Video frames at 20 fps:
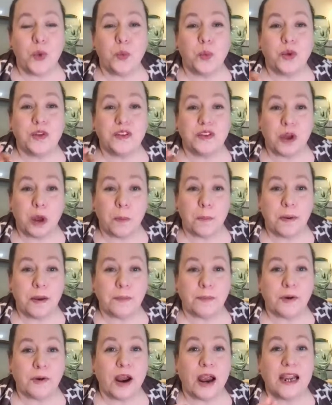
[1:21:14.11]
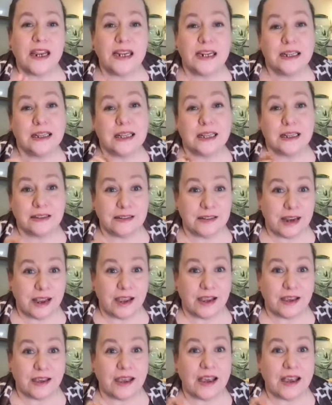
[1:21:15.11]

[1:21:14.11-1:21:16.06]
with salt and pepper. I eat it like steak.